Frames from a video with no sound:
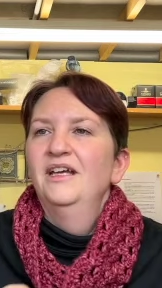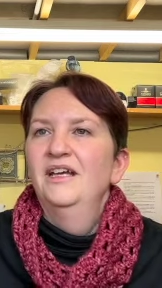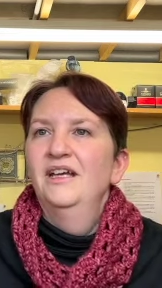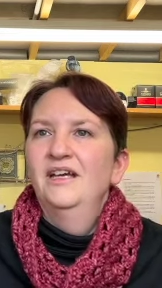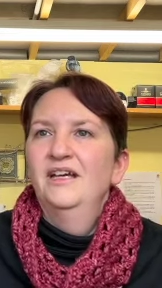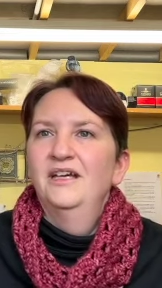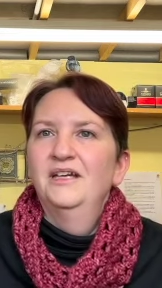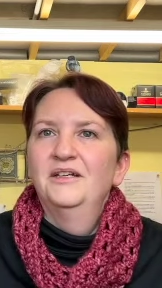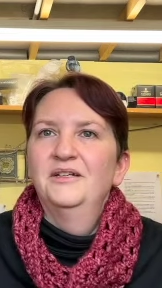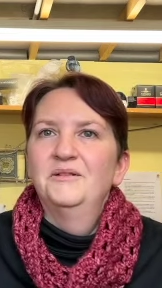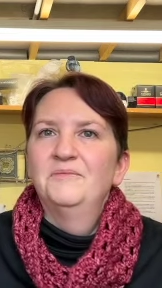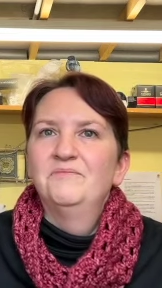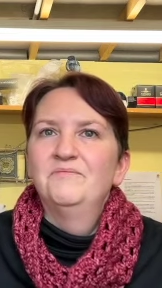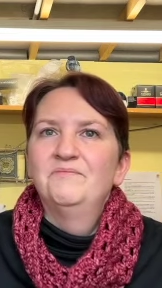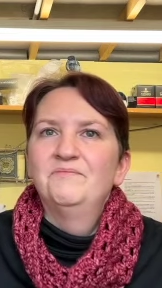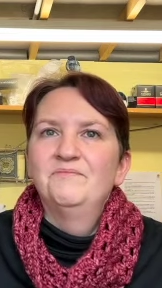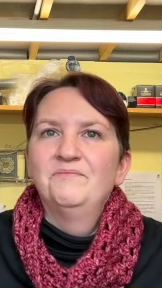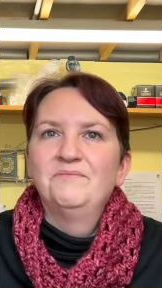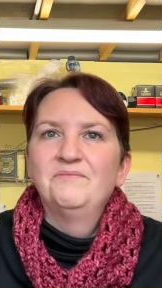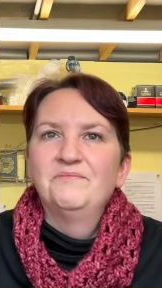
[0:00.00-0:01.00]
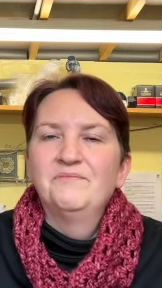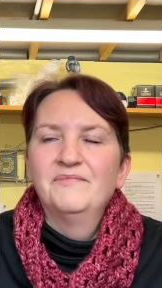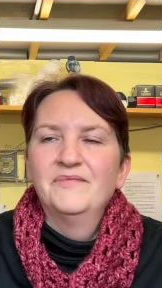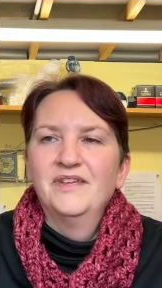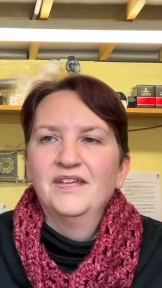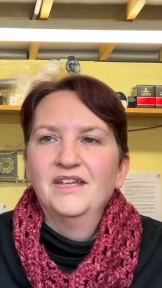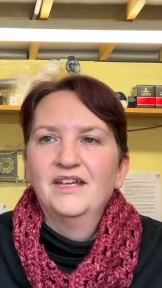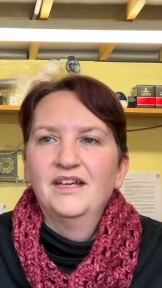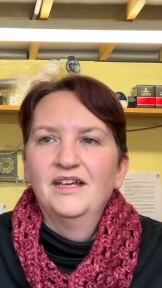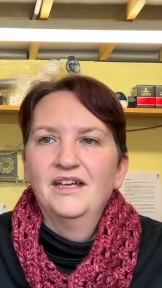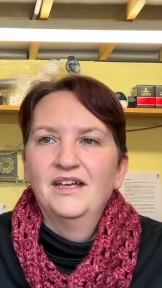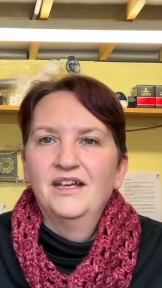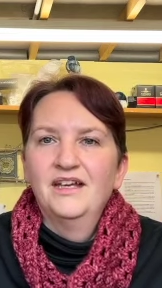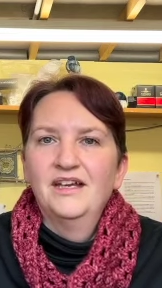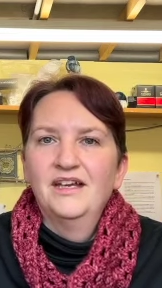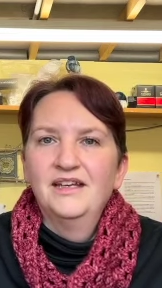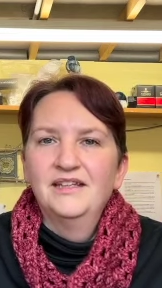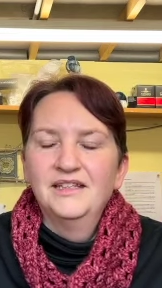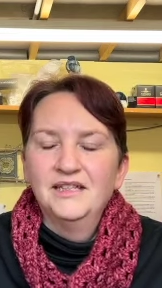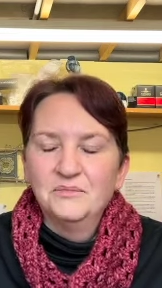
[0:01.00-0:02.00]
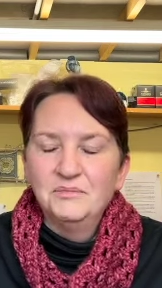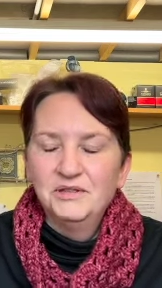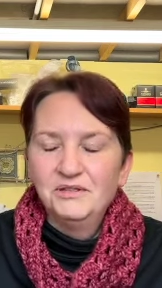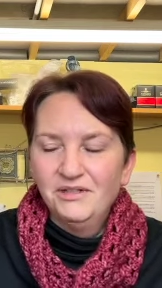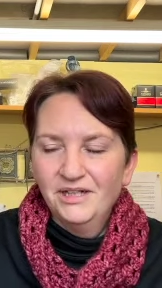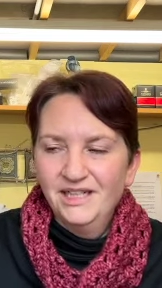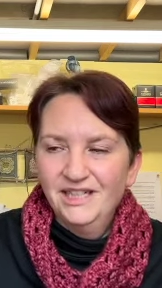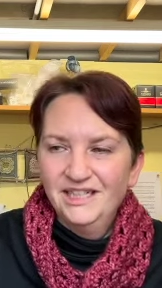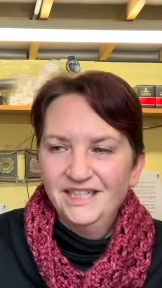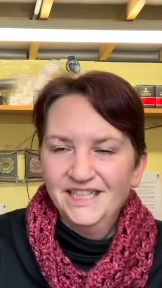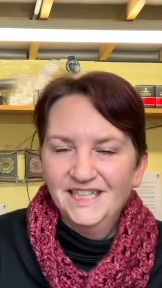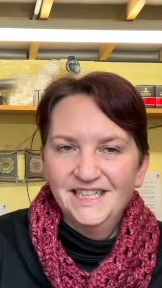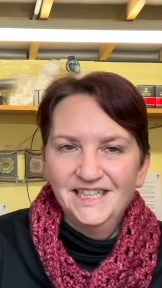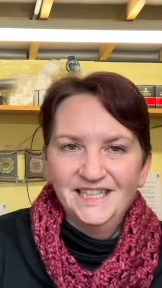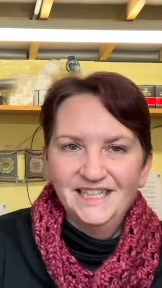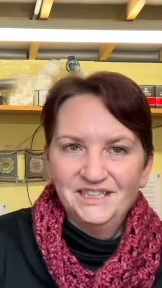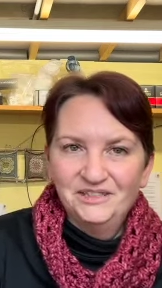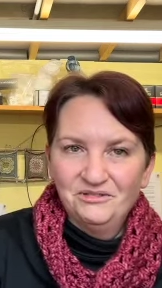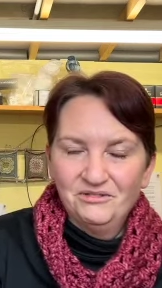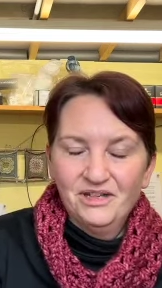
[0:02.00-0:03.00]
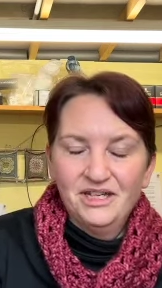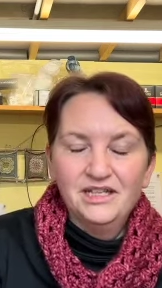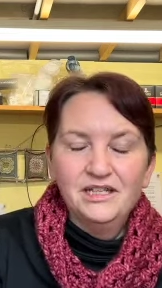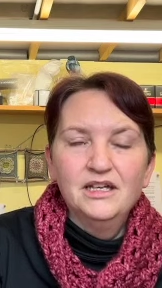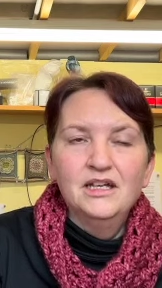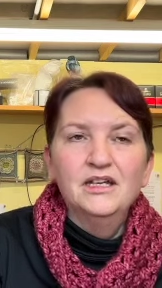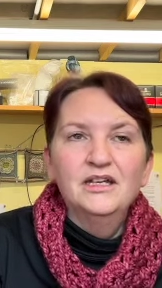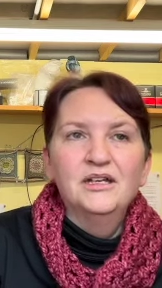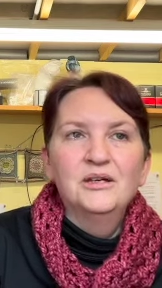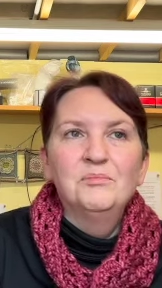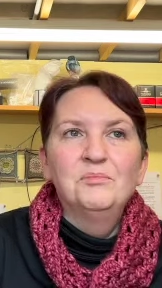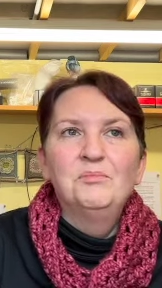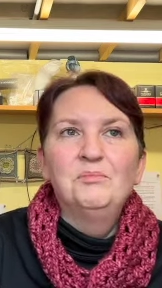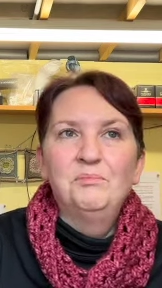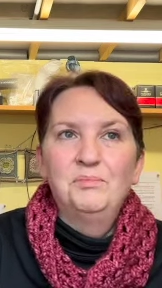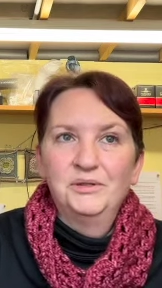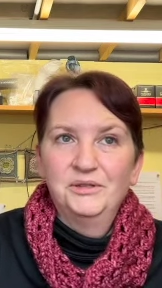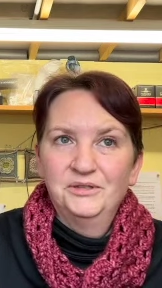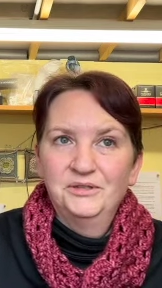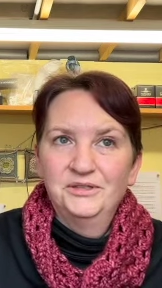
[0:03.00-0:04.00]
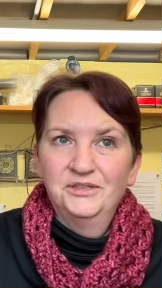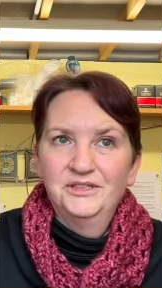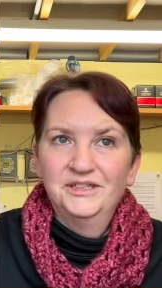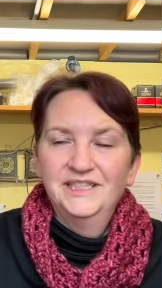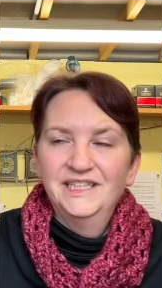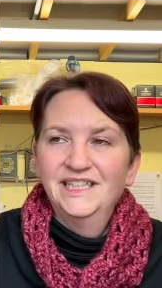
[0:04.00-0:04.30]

and that'd be great, and it is great. But